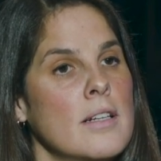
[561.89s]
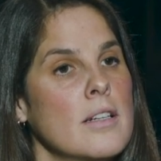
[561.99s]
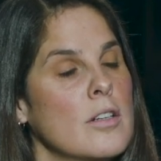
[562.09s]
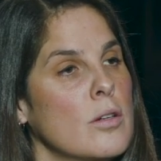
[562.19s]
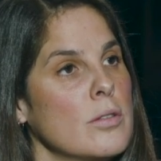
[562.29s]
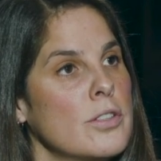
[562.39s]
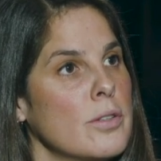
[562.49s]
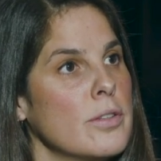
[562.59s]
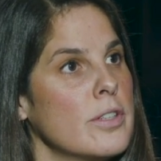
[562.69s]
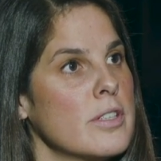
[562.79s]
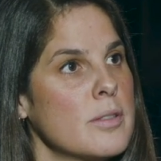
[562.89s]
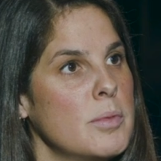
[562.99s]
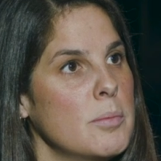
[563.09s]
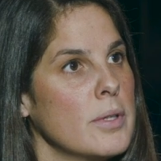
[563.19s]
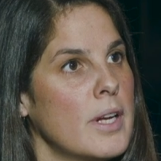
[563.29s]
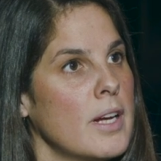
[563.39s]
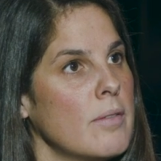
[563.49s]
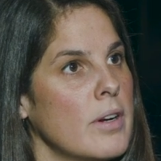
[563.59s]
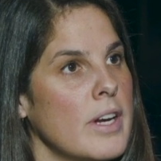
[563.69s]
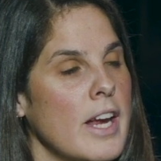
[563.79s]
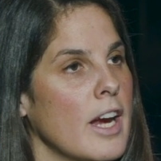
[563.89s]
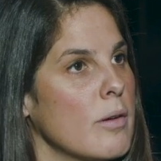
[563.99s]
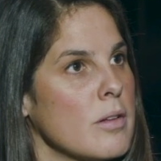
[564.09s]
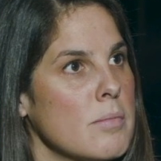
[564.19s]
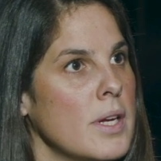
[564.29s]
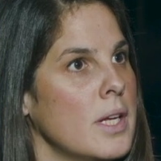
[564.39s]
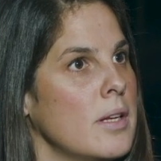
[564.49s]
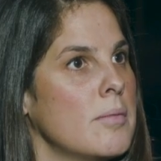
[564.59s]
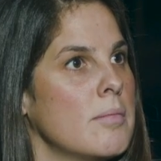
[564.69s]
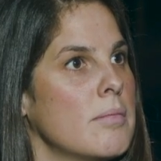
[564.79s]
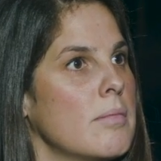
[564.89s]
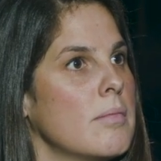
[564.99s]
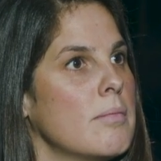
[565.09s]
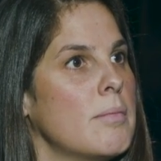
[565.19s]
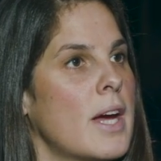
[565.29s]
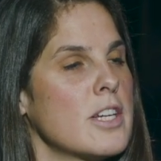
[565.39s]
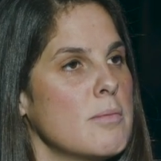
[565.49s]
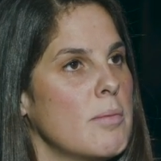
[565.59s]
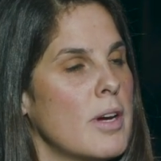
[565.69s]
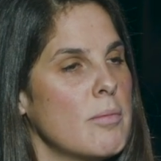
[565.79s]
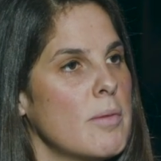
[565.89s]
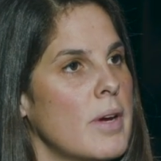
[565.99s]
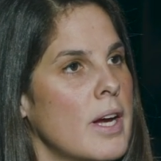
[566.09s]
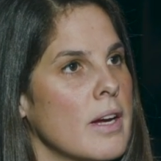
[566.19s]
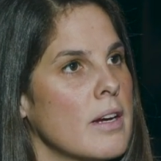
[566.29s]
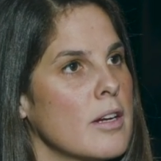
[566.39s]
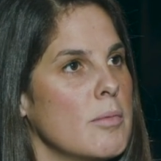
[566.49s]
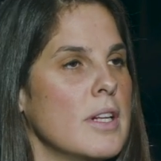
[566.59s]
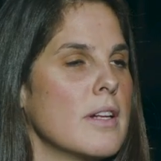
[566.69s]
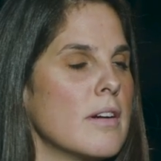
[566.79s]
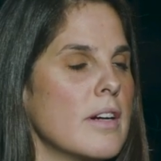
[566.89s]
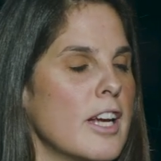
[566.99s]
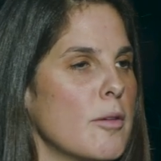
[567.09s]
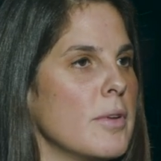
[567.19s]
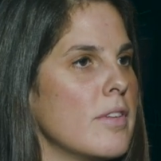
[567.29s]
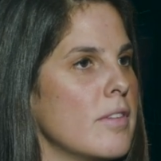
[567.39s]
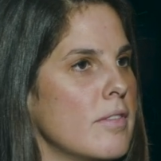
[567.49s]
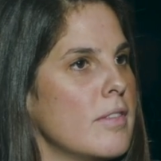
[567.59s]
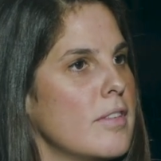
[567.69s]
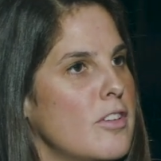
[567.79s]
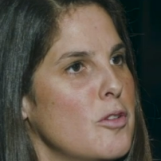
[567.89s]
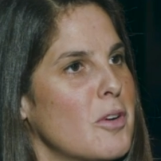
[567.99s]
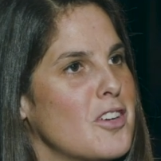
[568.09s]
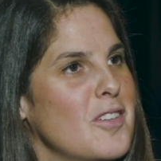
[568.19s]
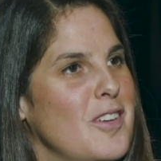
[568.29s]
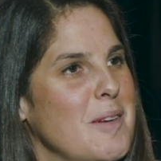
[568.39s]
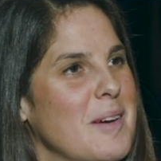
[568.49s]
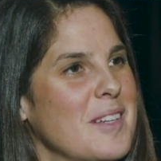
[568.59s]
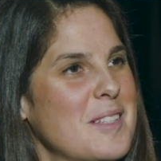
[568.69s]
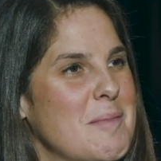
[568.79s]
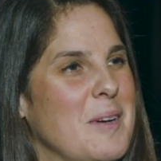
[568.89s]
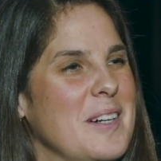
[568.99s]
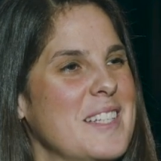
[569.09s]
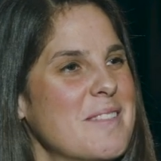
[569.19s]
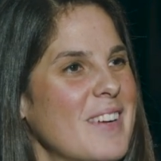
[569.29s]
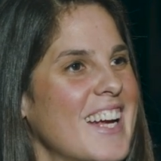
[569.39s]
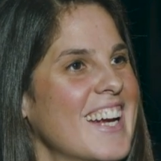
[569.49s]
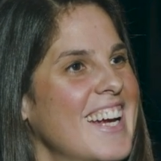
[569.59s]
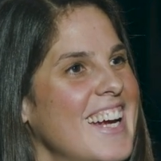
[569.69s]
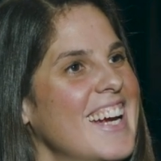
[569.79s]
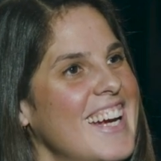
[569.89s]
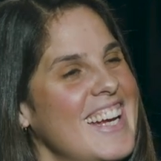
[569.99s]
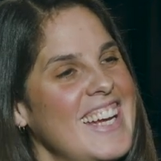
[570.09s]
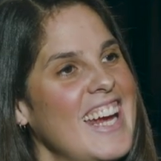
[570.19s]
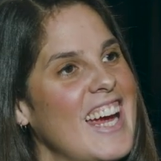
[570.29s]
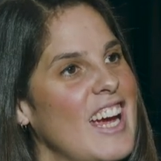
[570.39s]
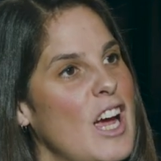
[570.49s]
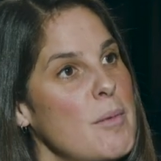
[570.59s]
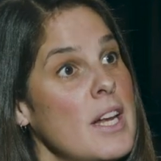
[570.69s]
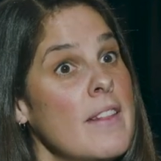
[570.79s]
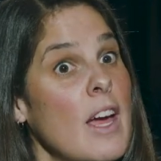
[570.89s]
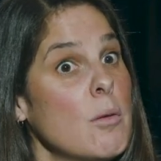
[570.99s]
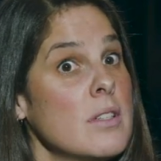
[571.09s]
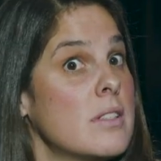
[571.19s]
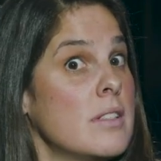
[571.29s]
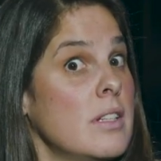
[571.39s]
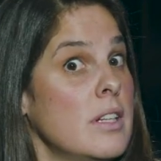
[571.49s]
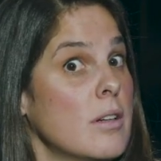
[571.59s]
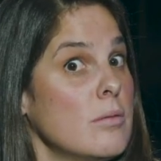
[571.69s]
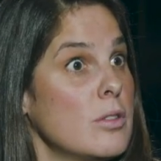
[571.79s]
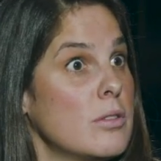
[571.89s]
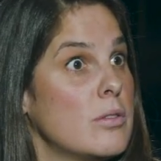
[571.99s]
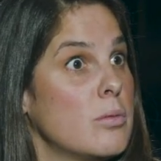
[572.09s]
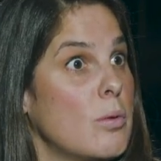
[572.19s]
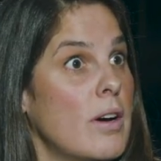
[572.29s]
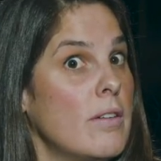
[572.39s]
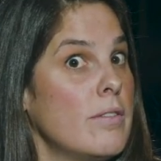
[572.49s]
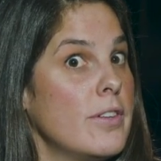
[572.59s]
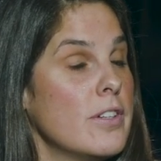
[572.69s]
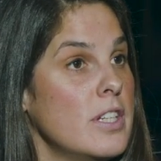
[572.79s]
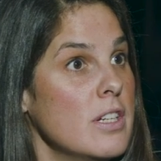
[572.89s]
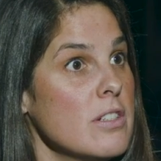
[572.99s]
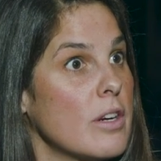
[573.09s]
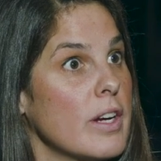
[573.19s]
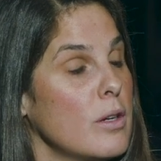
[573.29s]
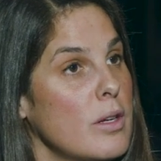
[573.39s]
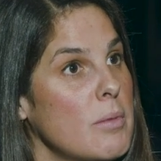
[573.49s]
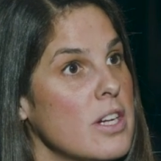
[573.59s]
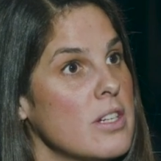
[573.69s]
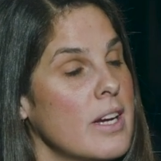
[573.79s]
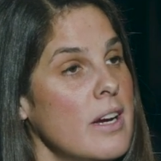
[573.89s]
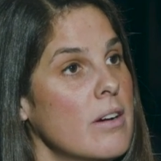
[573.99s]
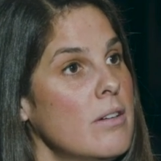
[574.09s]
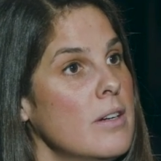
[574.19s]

Cold shoulders, people not wanting to hang out with me, bashing me behind my back. Yeah. I mean, that already happens in too much of female sports, but... Right, right. Yeah, I mean, and that was, you know... 12, 13 years ago. I can only imagine now.